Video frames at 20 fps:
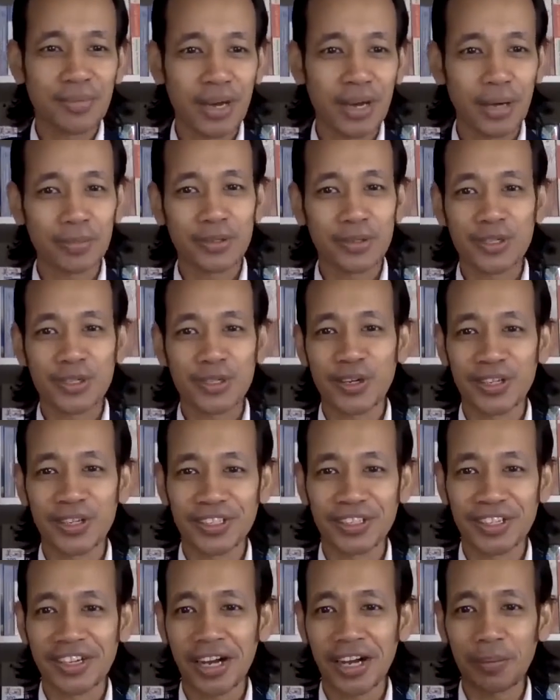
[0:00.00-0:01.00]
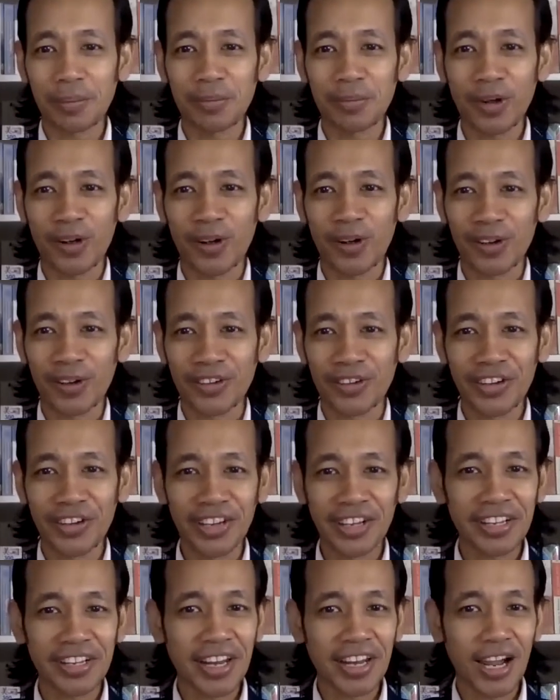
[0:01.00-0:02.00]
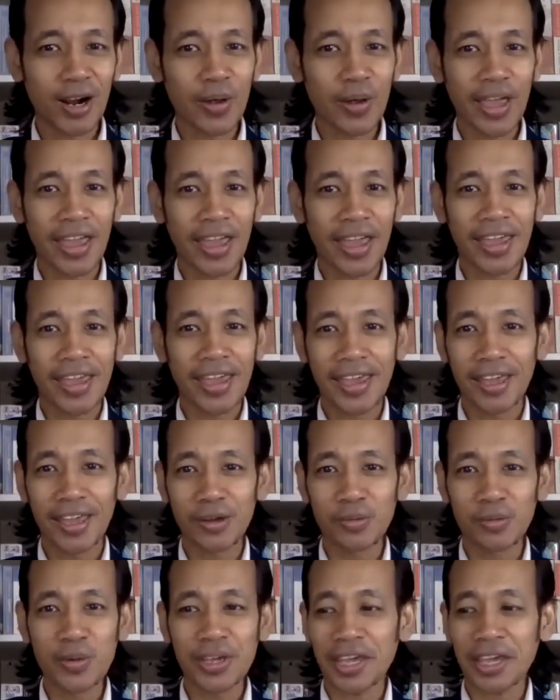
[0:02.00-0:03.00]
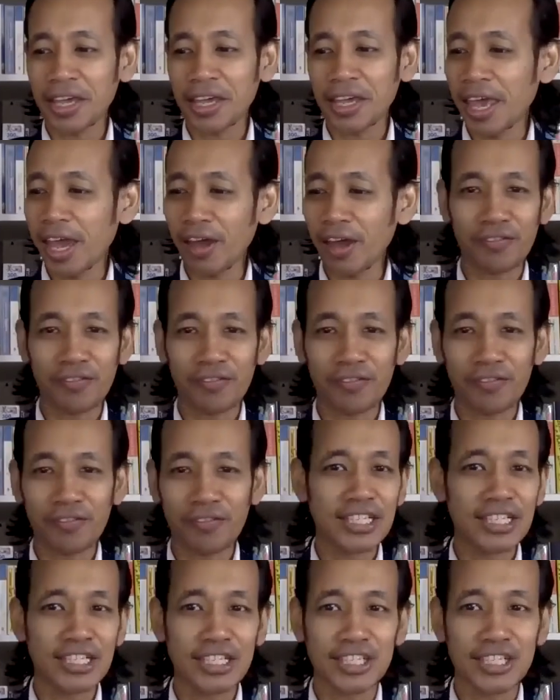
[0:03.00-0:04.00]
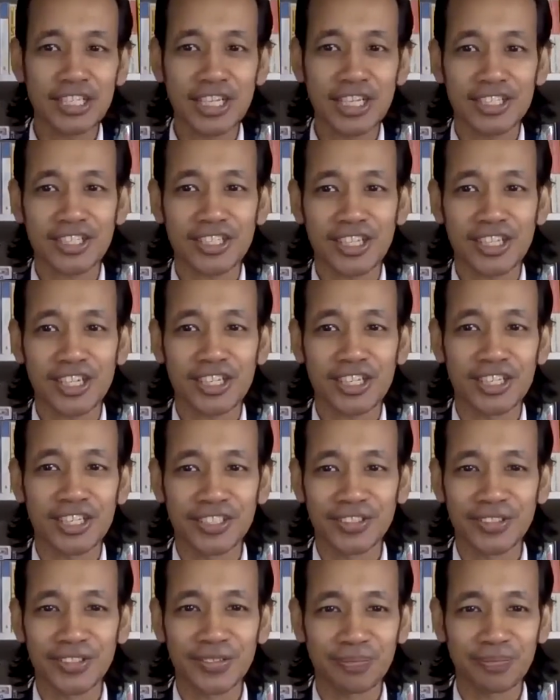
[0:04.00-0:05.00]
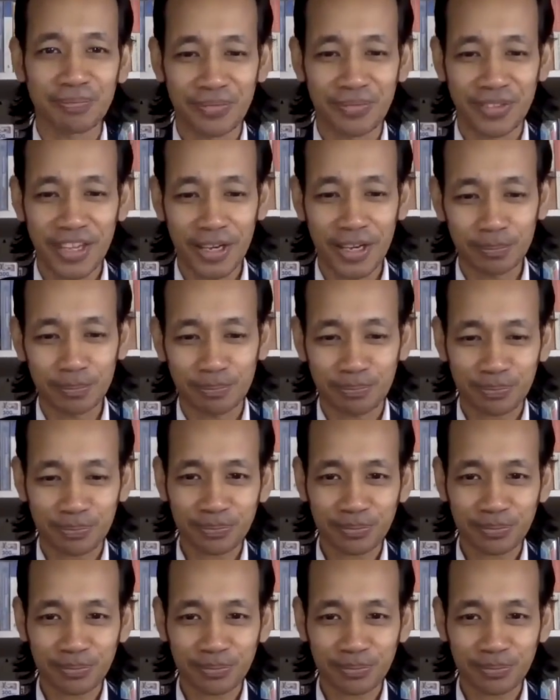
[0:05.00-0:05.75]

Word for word: Perhaps you can grab your drink now and we can have a chit-chat session. Yep.